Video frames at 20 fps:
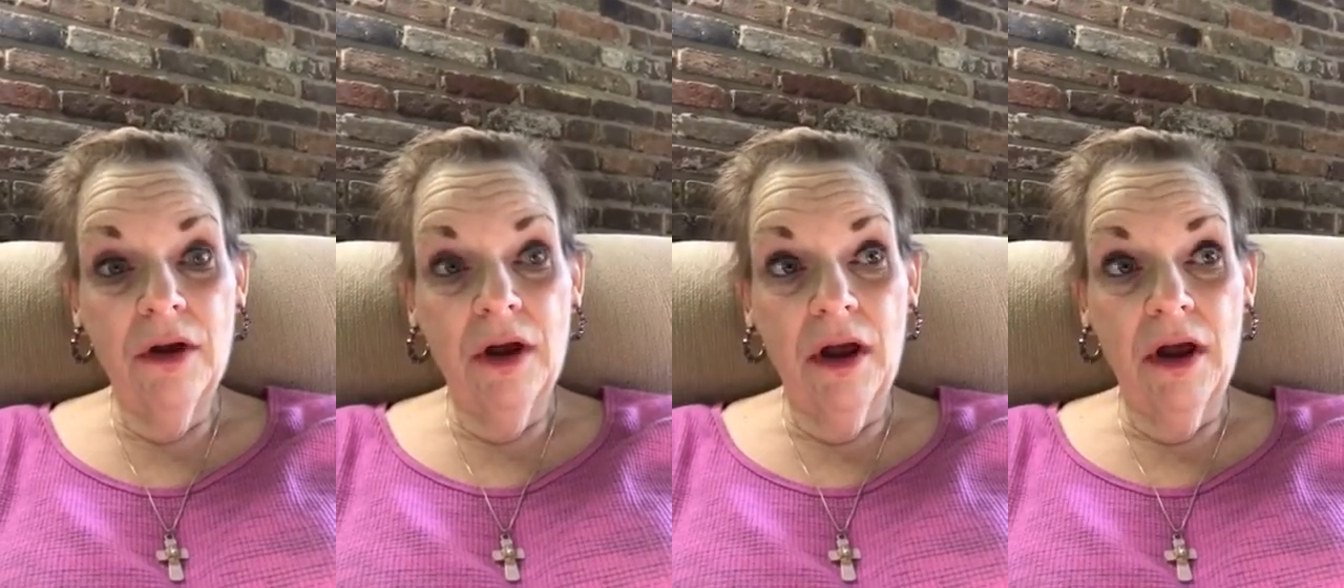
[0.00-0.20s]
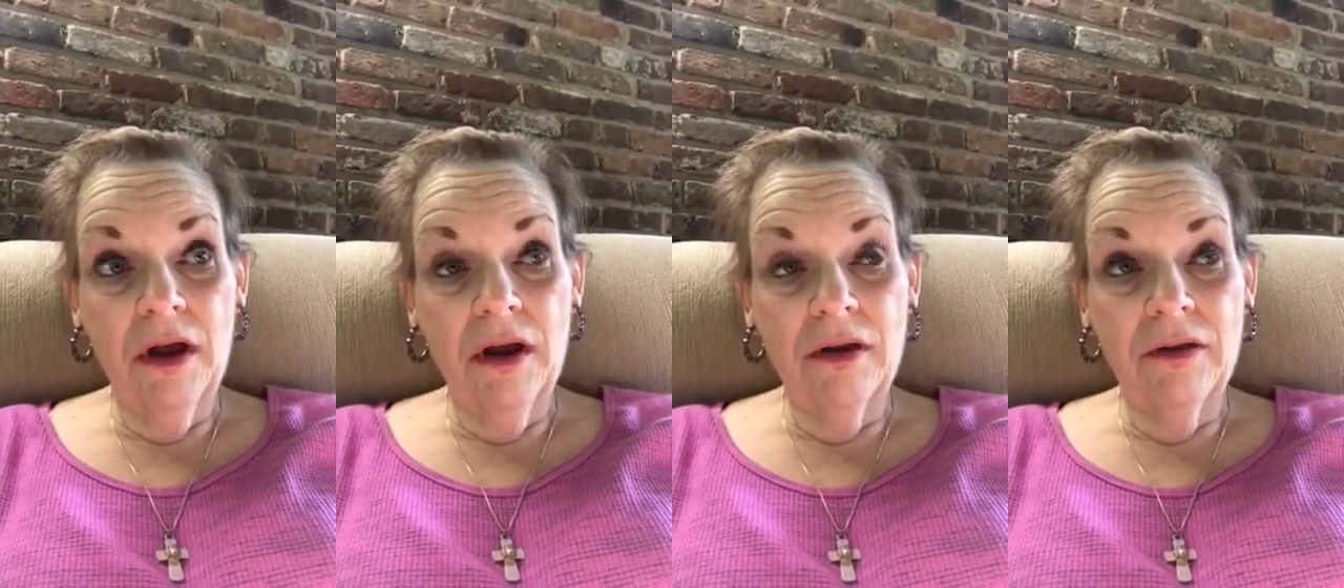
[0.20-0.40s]

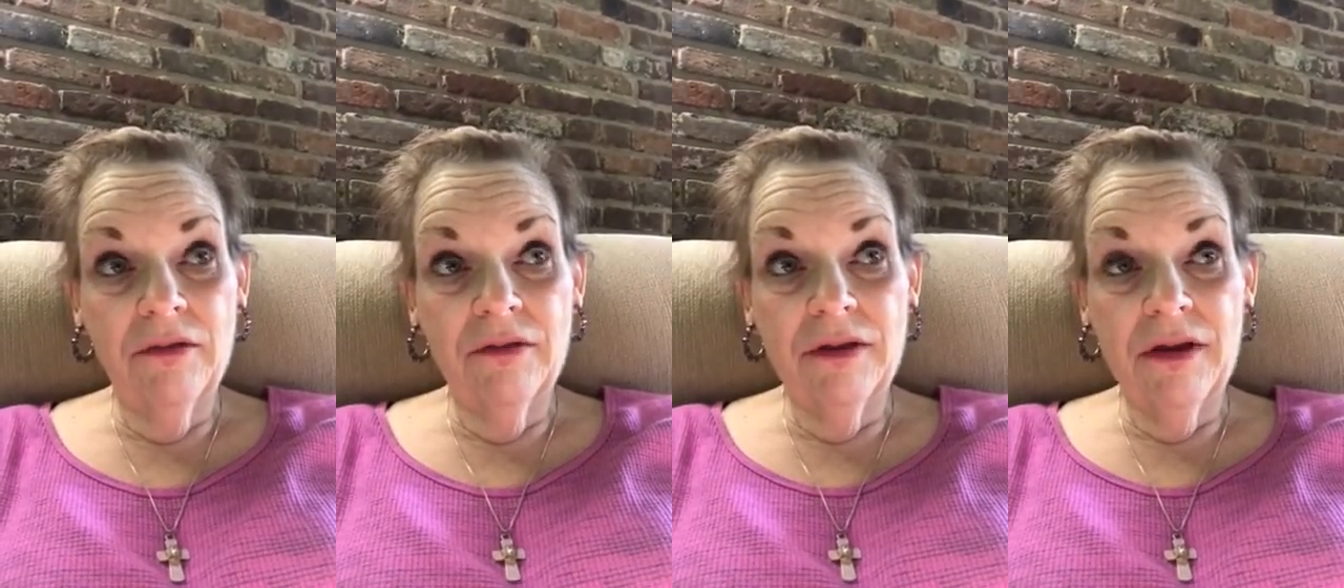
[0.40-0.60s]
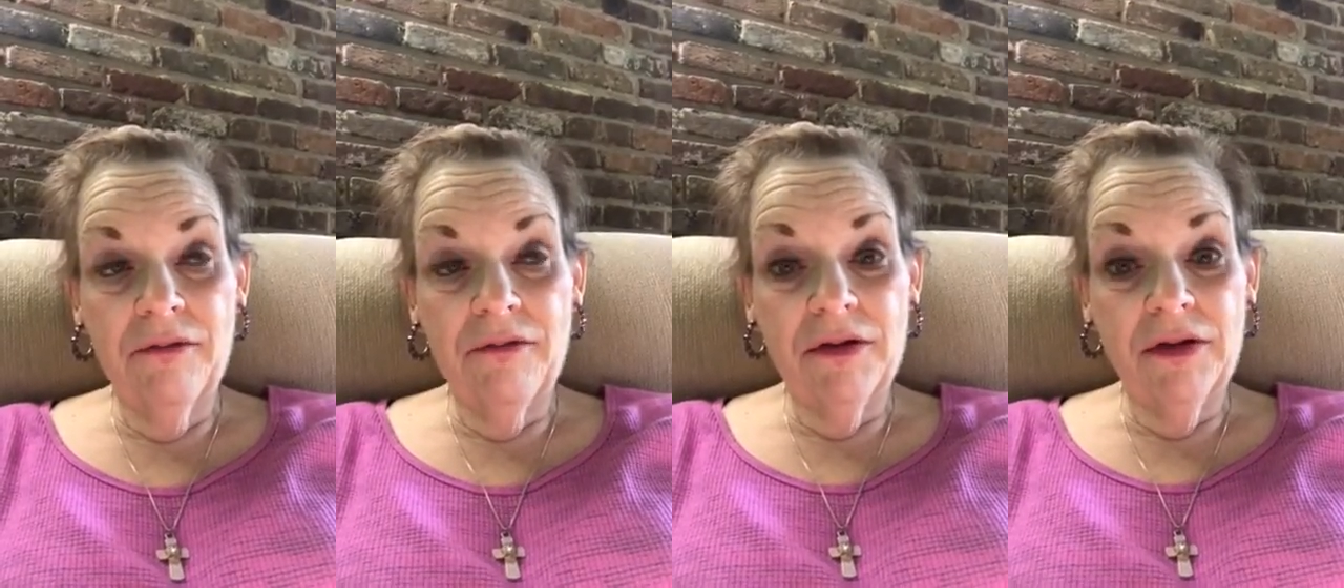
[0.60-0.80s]
uh,
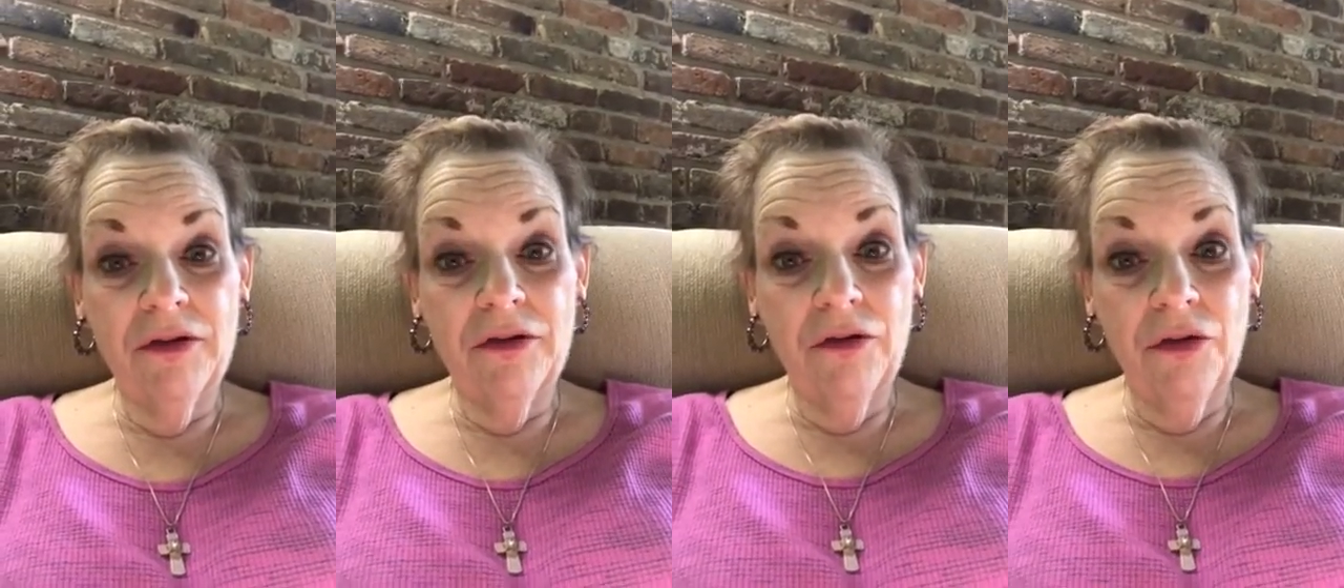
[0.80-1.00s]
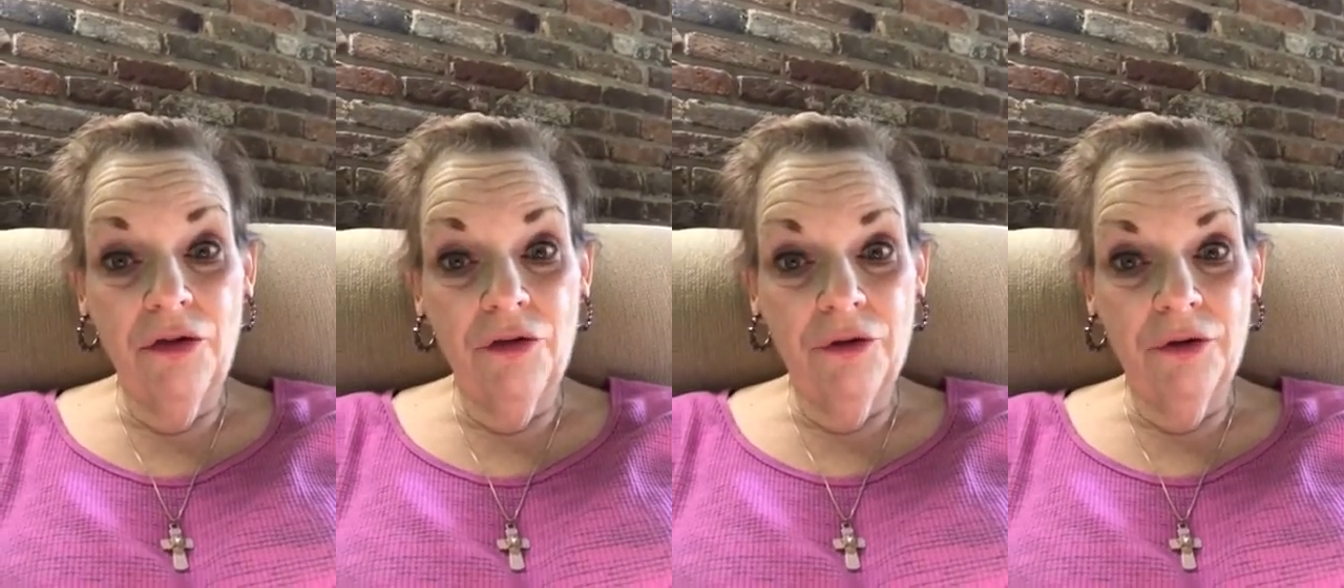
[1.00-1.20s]
7
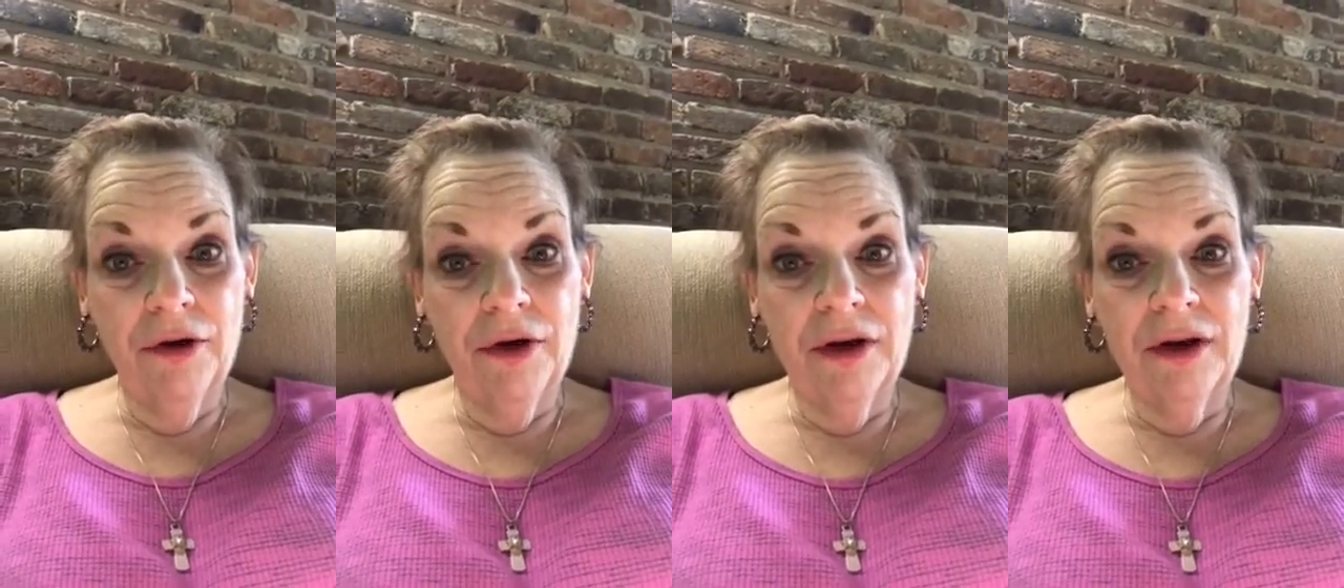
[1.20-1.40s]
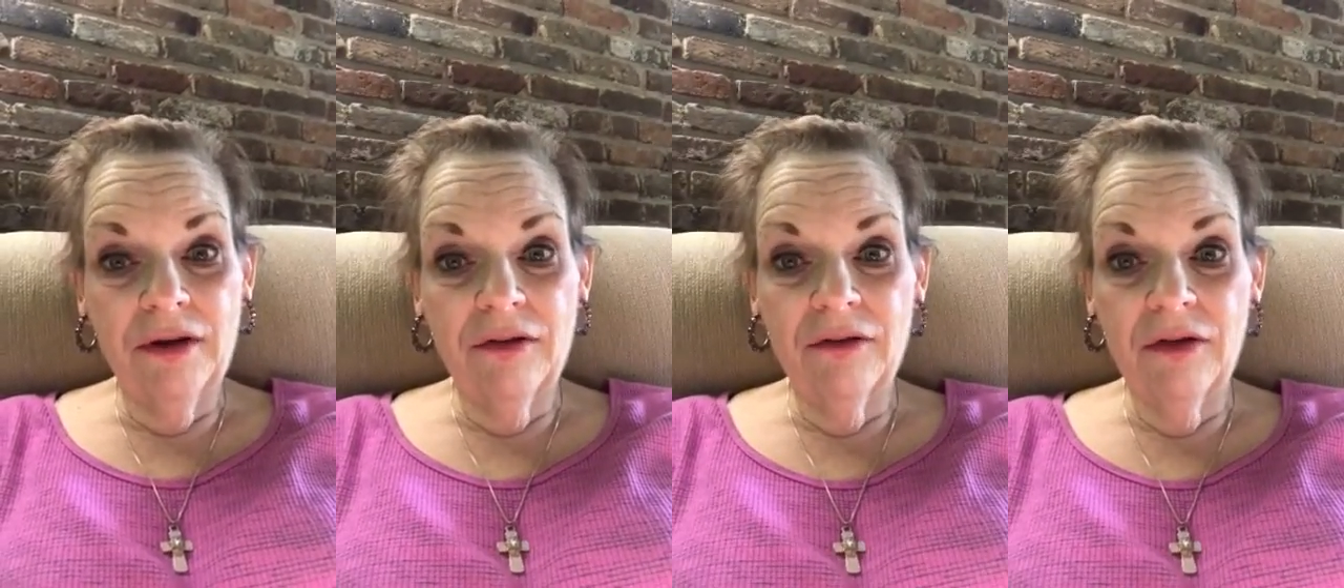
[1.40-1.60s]
to 3.